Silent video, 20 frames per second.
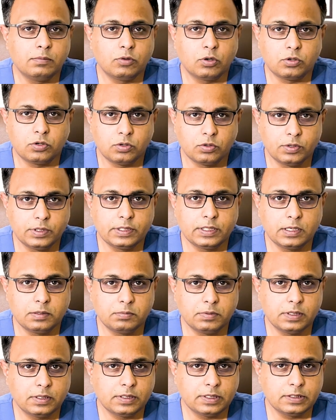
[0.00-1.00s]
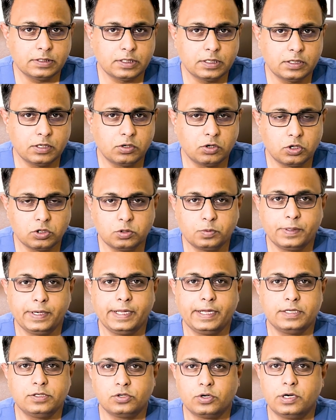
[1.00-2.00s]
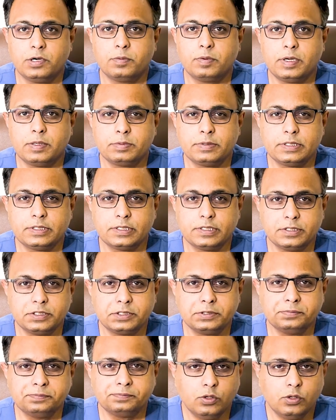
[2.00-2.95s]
Dr. Rohit Lamba, consultant orthopedic and joint replacement surgeon.